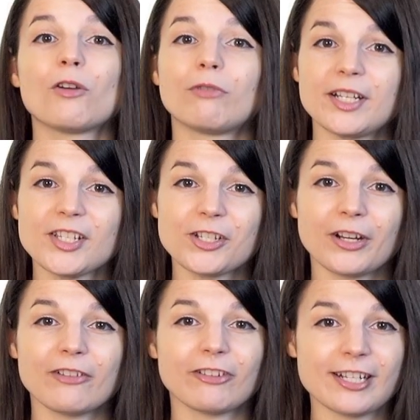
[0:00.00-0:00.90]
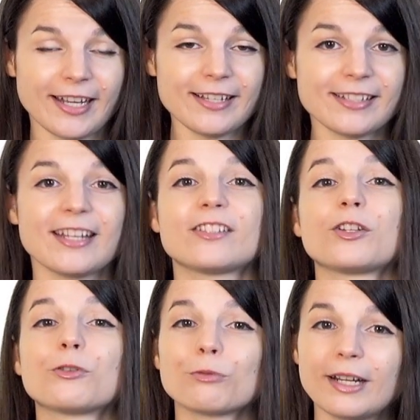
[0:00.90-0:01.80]
Registering for a test is a
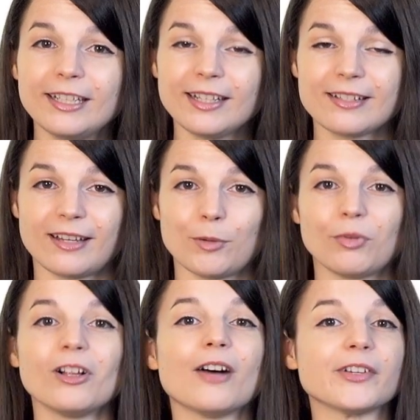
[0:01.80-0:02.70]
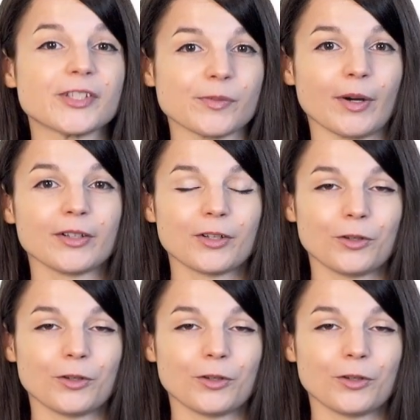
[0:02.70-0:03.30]
great example of a SMART